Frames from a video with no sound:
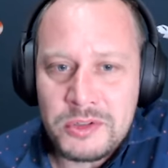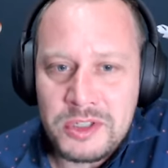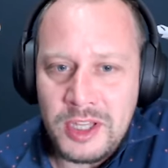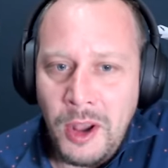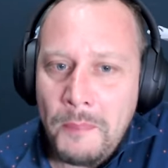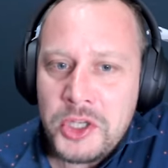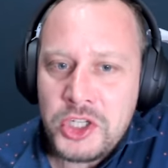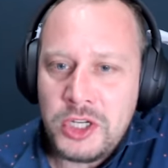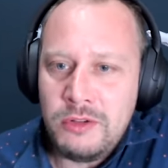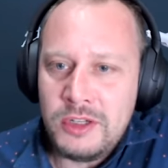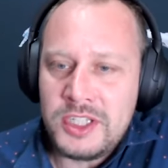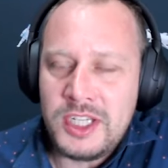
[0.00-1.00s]
So the
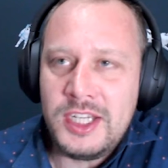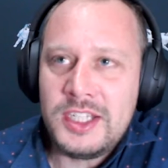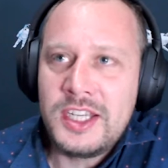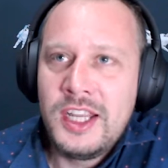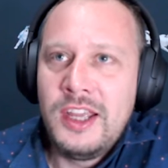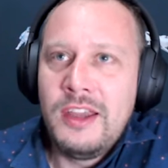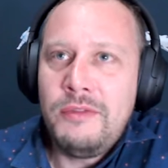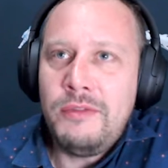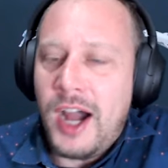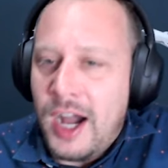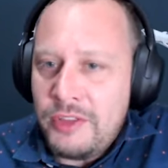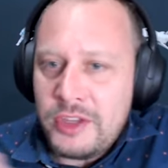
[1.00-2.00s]
opportunities for
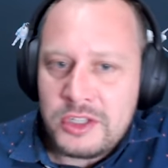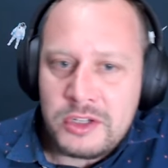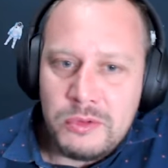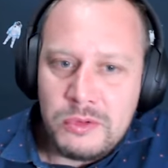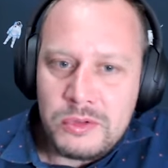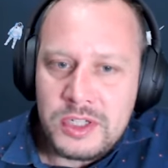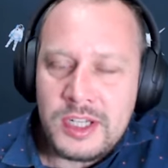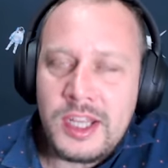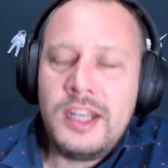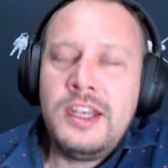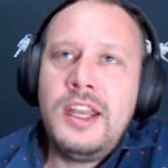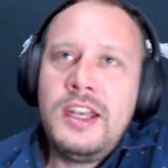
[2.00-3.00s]
other schools, and
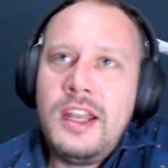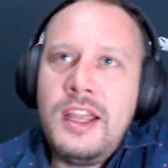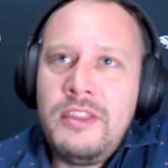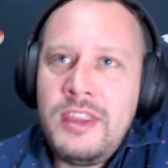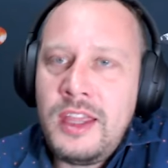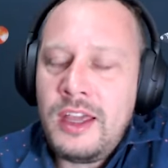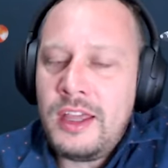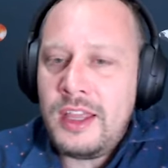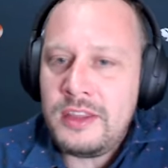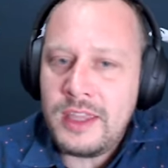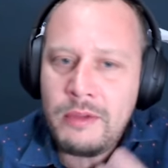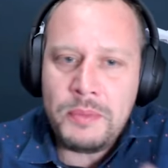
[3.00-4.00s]

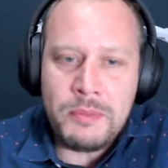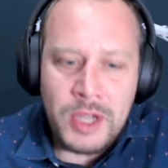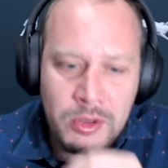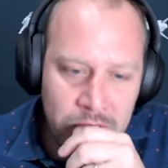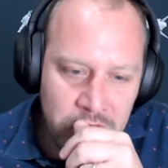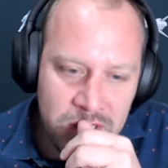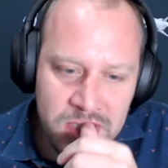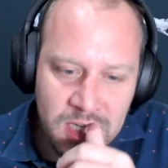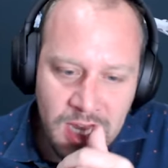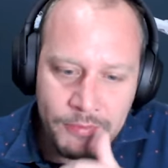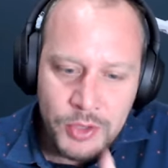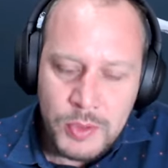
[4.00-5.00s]
that would be my question: is
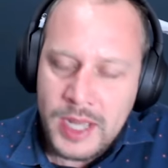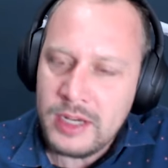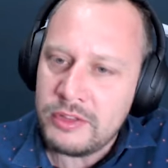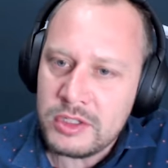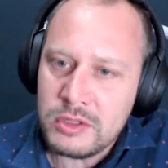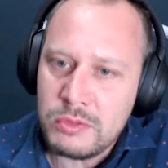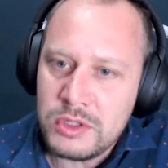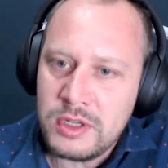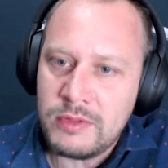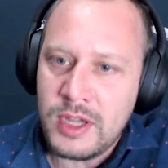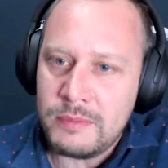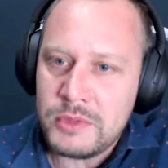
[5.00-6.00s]
have you had other schools that
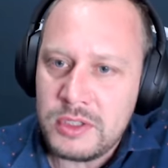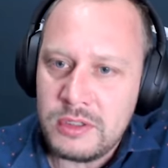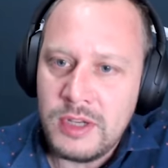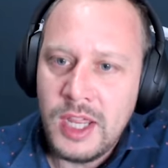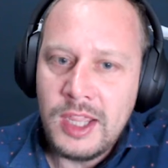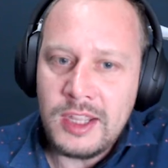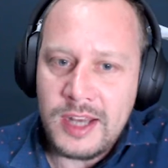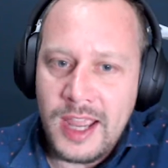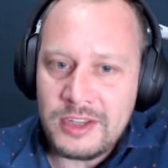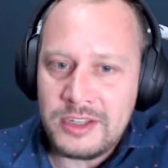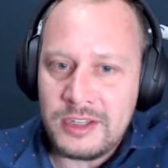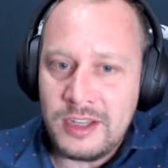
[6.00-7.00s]
have come to
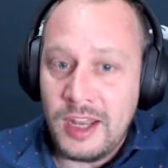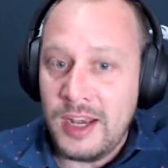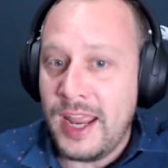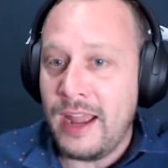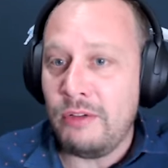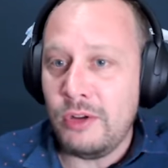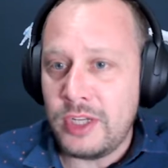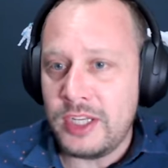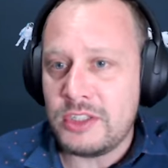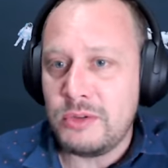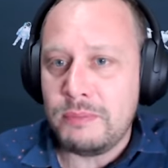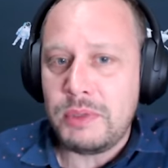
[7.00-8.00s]
Cadoxton that are now looking
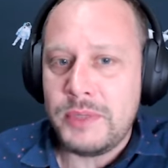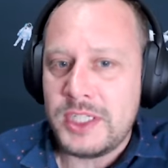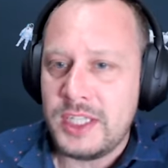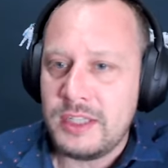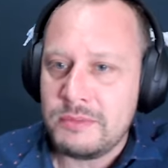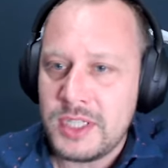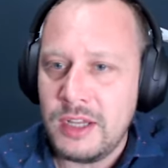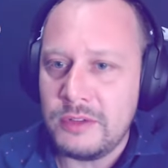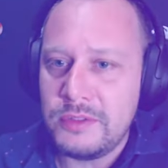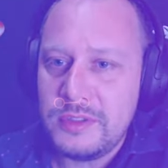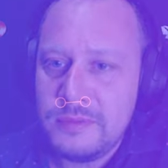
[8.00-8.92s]
to implement it themselves?